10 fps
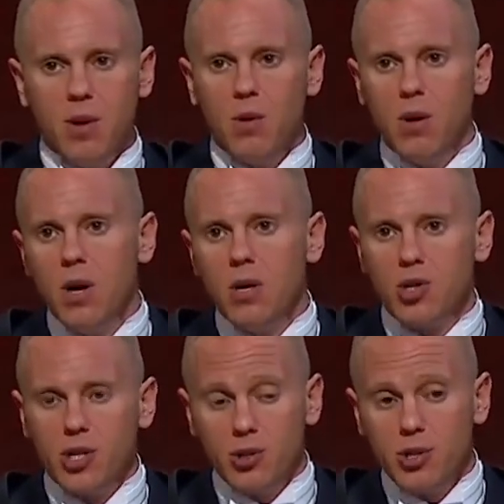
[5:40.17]
your
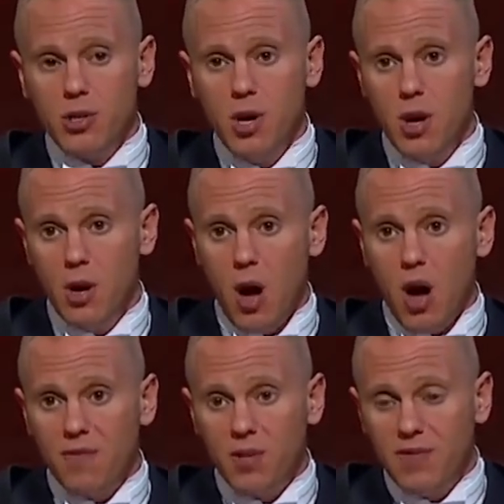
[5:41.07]
children
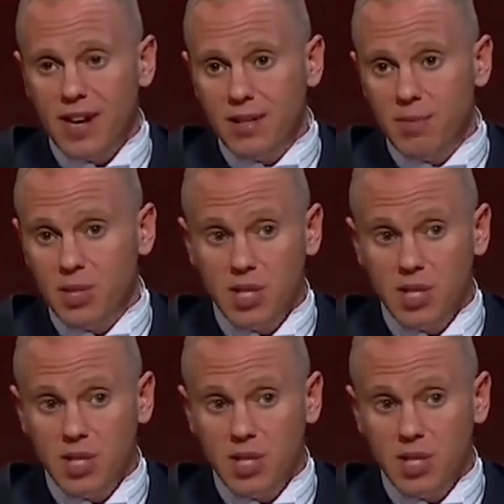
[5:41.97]
after you've had them?